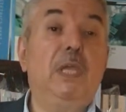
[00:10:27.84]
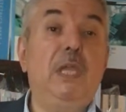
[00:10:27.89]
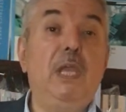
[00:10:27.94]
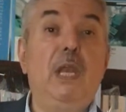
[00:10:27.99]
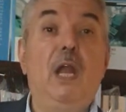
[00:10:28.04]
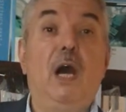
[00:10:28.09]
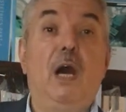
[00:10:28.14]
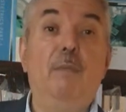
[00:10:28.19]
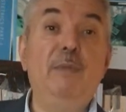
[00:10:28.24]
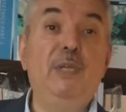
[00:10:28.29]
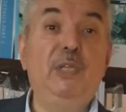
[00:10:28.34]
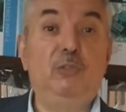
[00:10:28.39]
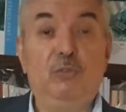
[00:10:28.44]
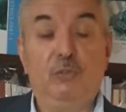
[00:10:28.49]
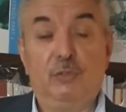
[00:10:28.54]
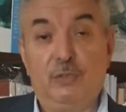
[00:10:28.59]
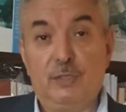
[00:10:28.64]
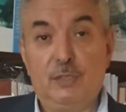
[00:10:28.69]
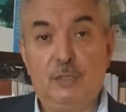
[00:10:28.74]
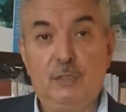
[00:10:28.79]

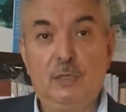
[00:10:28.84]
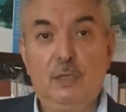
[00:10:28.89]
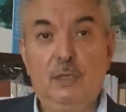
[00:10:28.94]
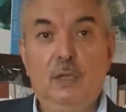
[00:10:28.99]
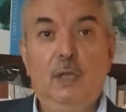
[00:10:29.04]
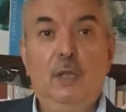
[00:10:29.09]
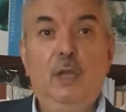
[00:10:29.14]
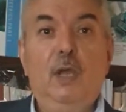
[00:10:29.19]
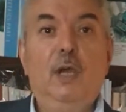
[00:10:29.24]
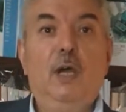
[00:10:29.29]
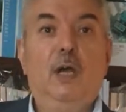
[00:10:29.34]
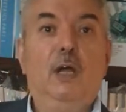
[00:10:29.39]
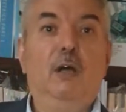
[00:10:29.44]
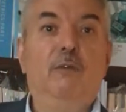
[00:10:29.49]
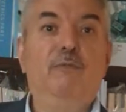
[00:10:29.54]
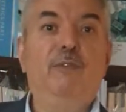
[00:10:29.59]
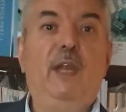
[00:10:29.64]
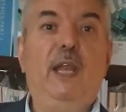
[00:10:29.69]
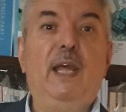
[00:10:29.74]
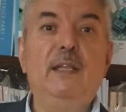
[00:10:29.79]
kilometers
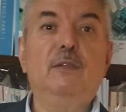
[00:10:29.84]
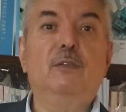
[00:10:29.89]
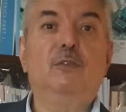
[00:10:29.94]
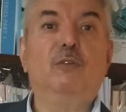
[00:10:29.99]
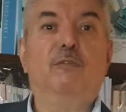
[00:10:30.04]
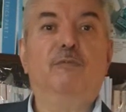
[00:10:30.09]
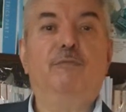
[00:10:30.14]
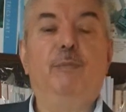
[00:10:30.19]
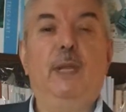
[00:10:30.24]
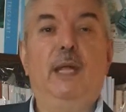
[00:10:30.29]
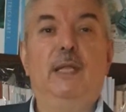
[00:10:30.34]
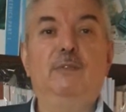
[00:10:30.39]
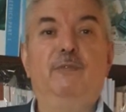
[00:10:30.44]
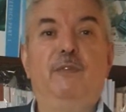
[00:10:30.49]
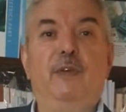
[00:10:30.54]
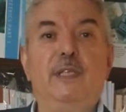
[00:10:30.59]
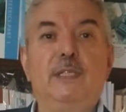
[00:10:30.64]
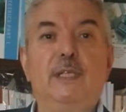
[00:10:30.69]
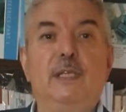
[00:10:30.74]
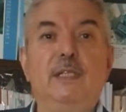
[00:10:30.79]
of length of
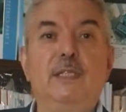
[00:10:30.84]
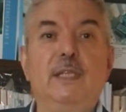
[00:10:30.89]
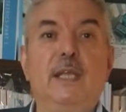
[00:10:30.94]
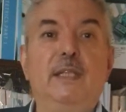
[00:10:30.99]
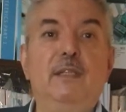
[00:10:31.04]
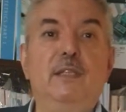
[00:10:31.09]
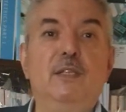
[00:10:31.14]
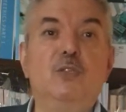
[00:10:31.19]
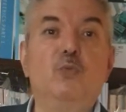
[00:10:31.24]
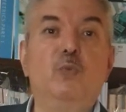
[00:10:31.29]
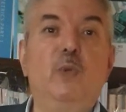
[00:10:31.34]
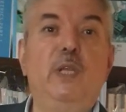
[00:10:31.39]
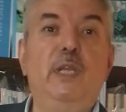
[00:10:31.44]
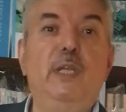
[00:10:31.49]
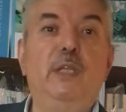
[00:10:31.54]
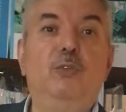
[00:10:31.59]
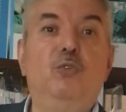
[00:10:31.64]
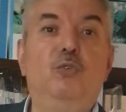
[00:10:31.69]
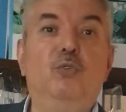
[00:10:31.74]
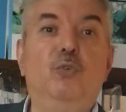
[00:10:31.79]
blood vessels, and this will
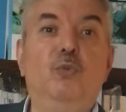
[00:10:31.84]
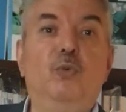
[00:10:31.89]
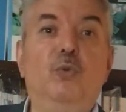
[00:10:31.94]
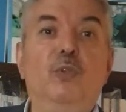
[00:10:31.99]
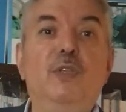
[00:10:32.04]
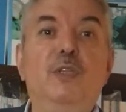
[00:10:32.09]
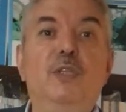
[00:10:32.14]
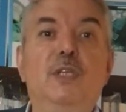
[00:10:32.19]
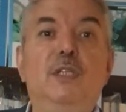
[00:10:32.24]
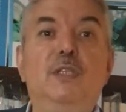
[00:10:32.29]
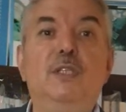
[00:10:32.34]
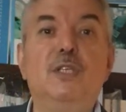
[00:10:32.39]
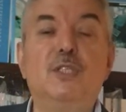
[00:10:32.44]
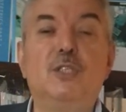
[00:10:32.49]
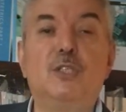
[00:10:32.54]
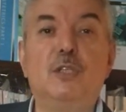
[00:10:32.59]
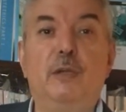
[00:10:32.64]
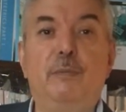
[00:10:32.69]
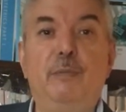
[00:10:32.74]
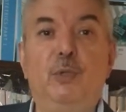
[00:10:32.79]
lead to the
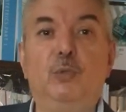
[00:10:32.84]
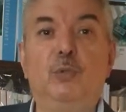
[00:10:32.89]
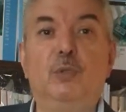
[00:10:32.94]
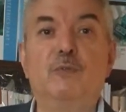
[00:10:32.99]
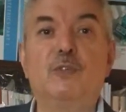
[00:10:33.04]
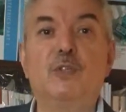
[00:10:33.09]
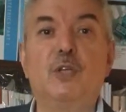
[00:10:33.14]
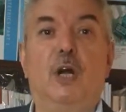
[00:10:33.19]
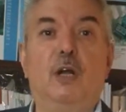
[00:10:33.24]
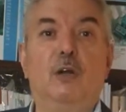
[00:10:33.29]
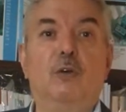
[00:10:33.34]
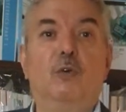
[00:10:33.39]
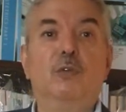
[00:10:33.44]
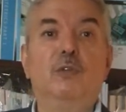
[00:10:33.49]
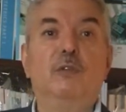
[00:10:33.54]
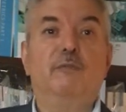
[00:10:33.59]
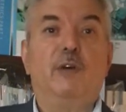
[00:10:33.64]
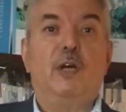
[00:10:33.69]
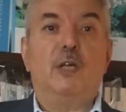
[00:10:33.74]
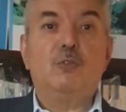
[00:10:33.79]
distributive shock
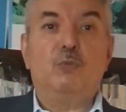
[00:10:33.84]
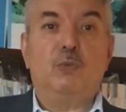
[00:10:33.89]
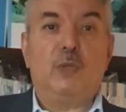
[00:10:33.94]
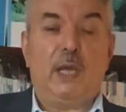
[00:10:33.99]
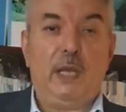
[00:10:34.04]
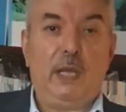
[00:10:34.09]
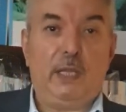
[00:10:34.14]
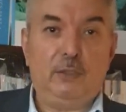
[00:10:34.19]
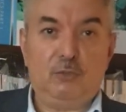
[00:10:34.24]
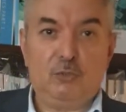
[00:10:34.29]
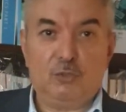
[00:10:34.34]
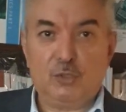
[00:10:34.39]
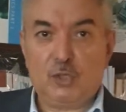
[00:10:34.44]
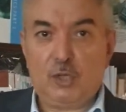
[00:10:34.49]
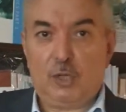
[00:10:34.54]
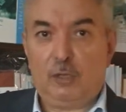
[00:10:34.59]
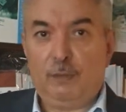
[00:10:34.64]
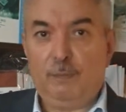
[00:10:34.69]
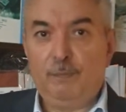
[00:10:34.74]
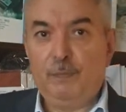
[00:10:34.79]
or the vasodilator
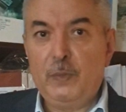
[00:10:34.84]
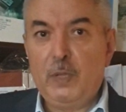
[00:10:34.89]
shock.